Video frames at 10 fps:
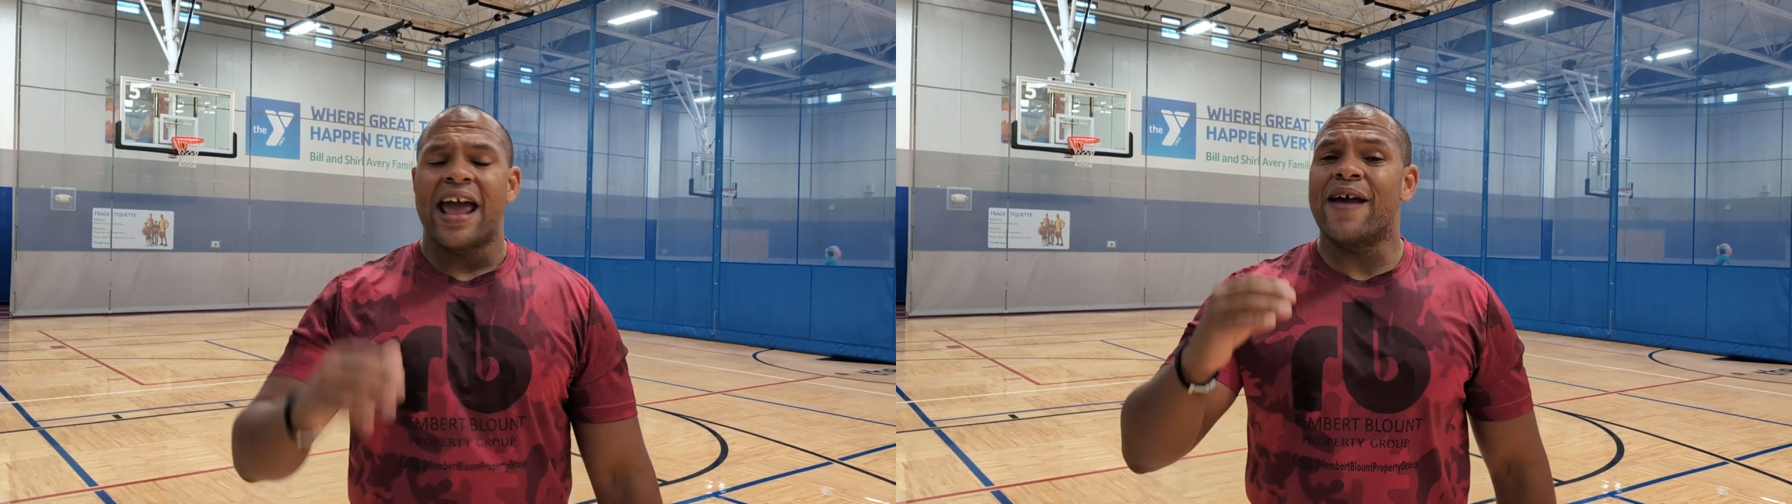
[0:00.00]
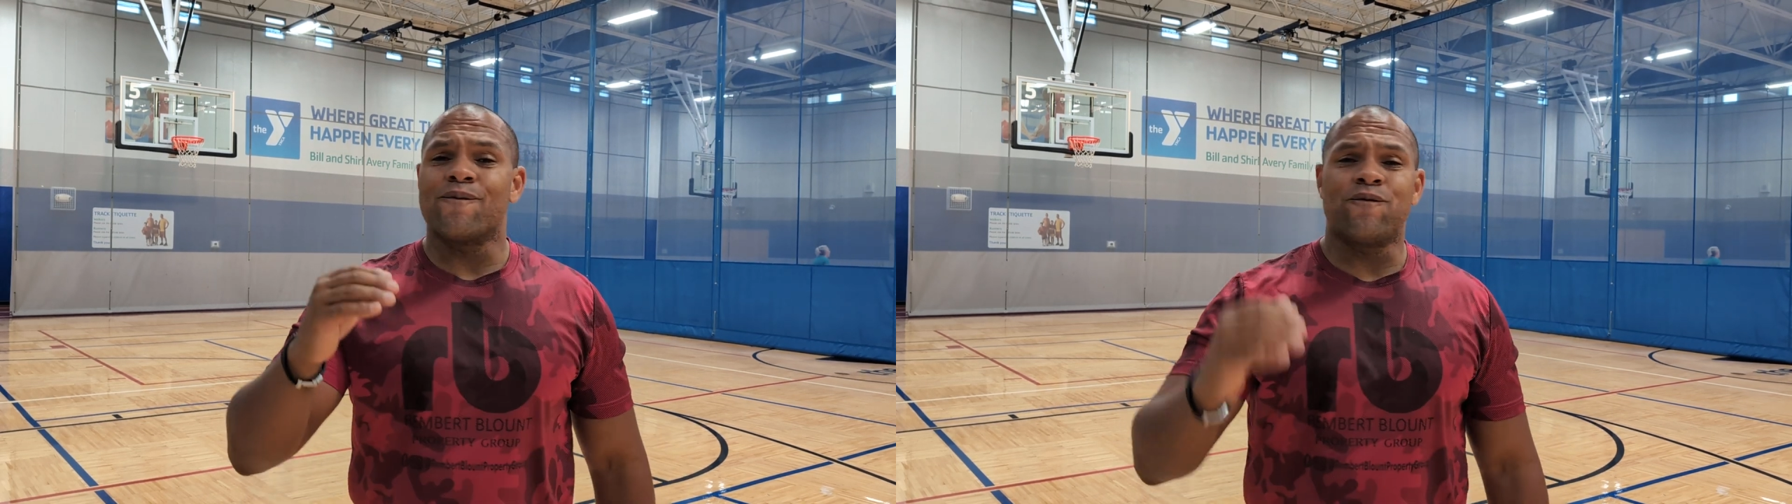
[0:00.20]

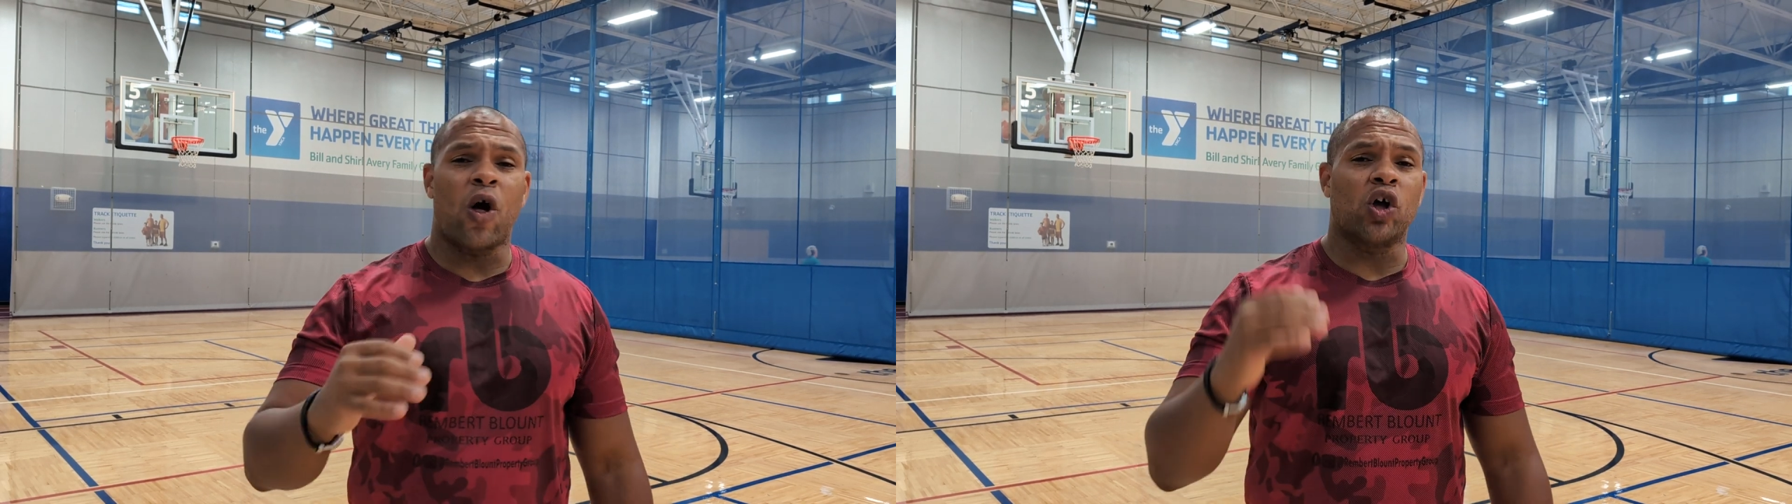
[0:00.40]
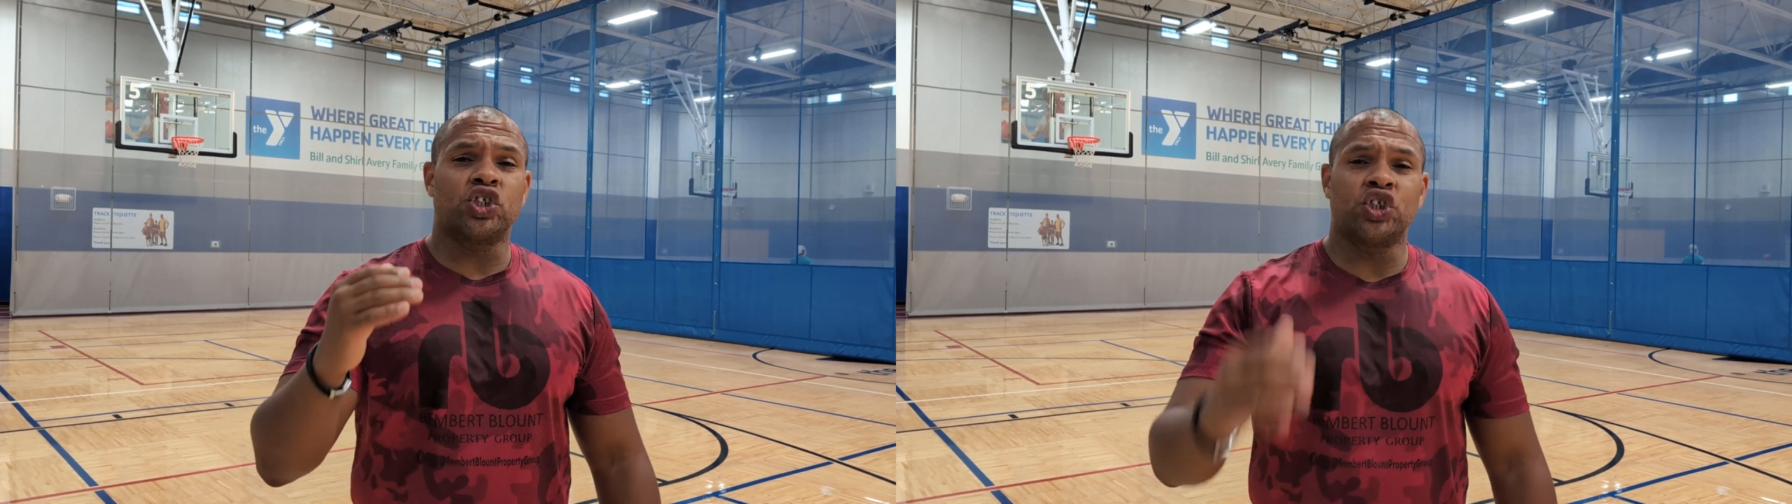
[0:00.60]
and
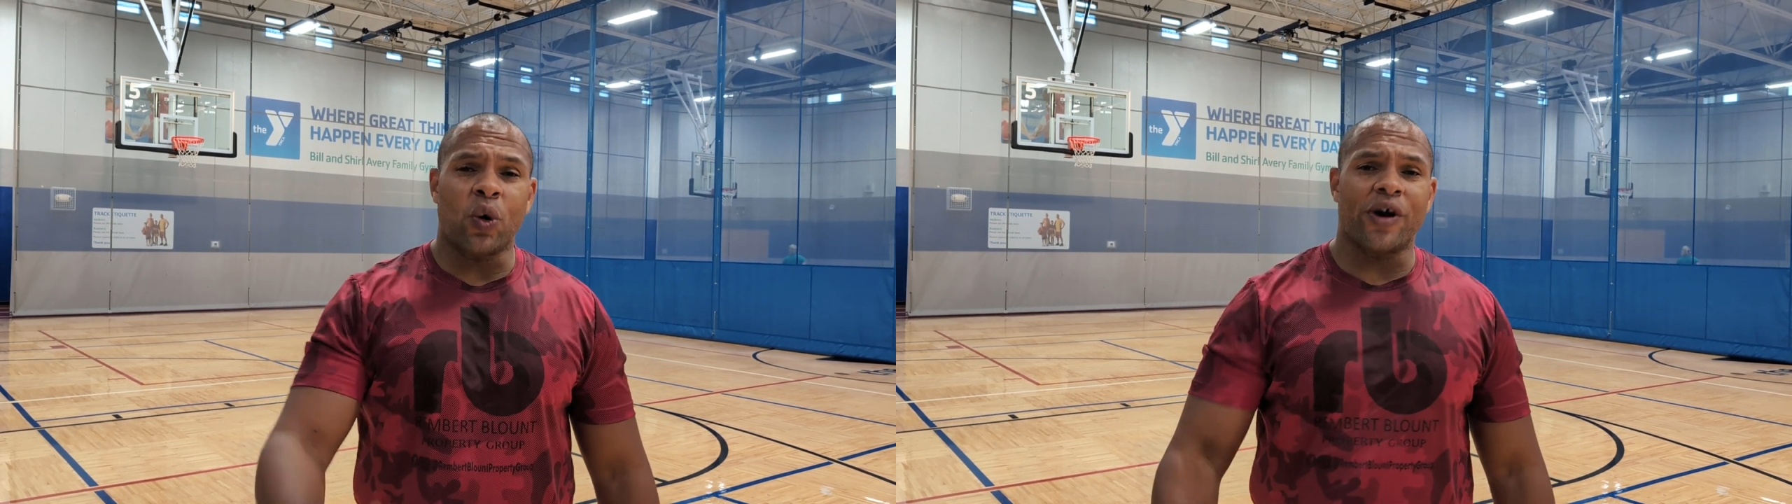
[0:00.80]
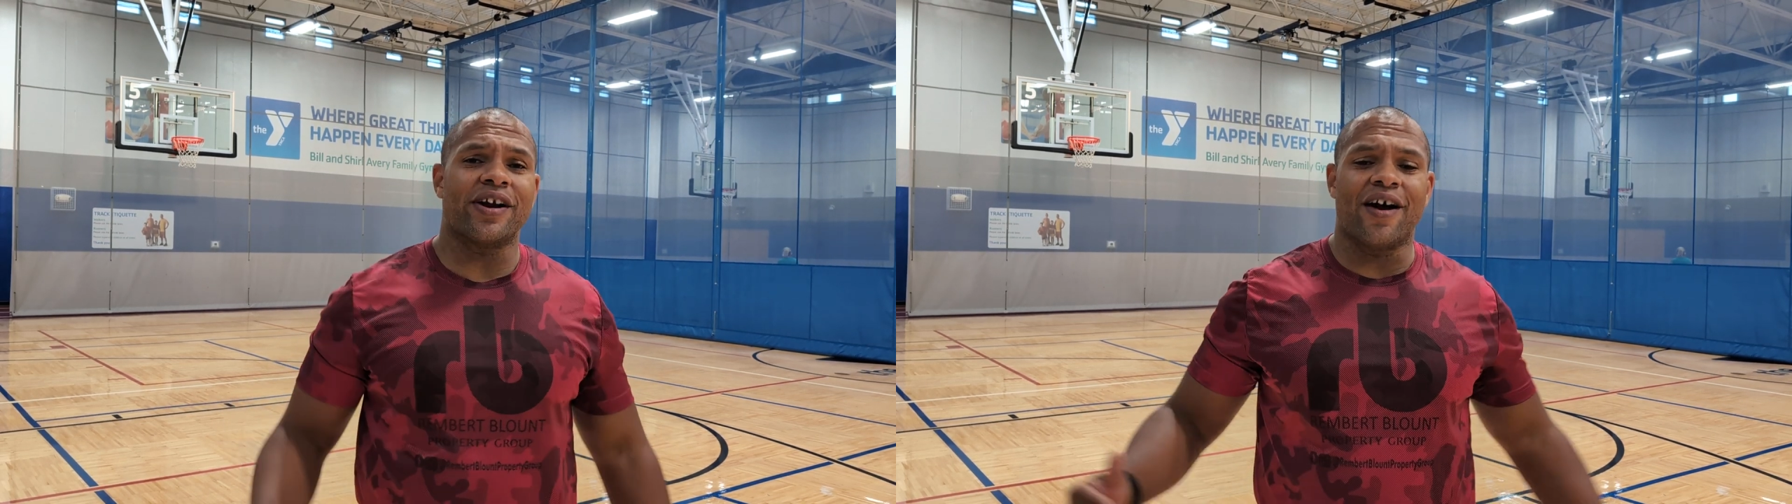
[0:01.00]
fall
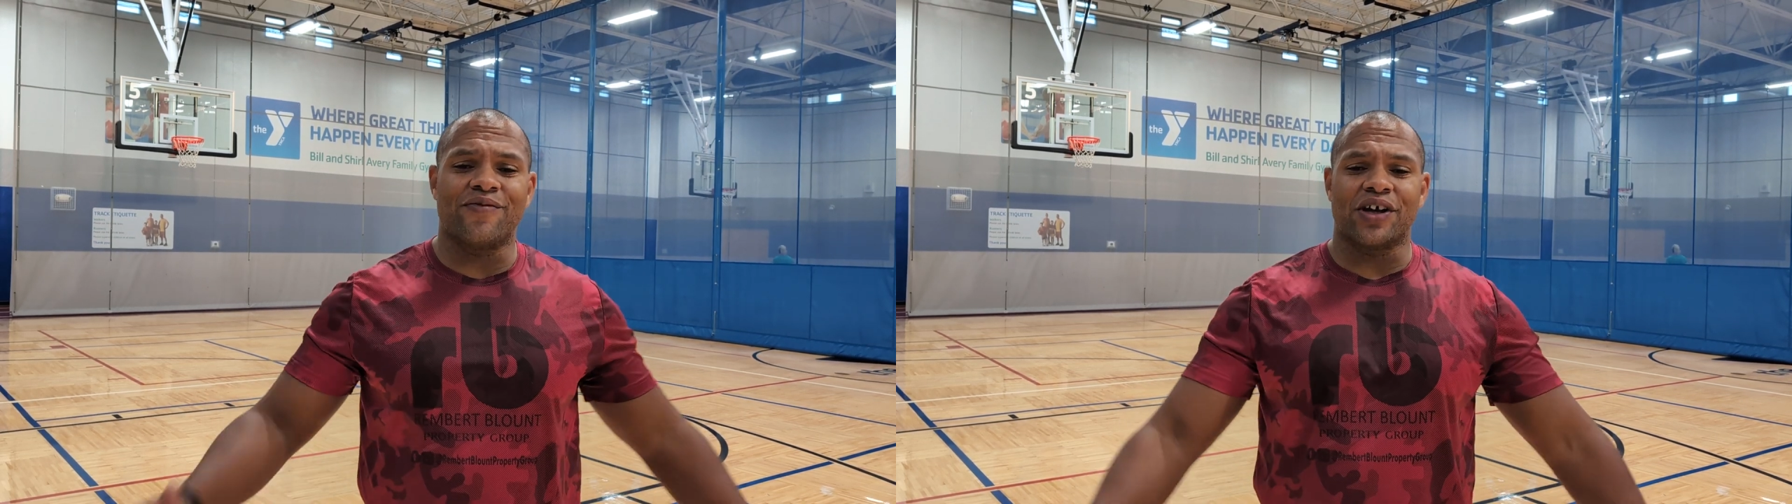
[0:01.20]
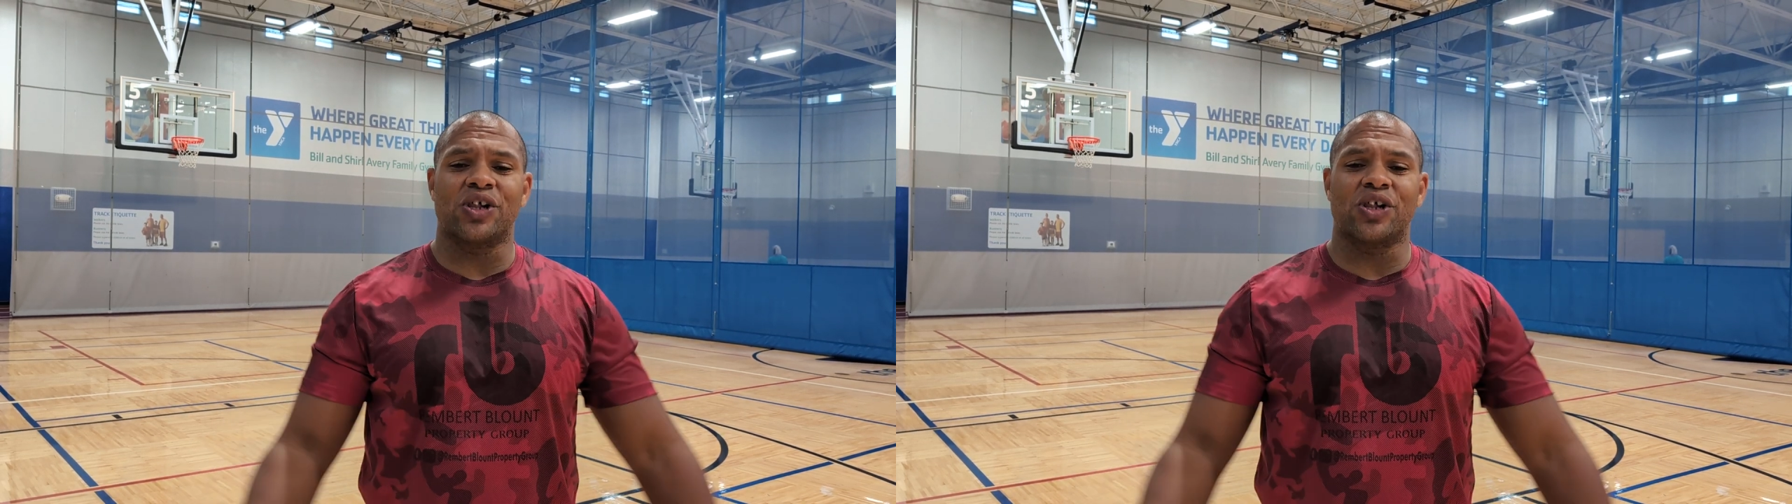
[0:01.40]
short of the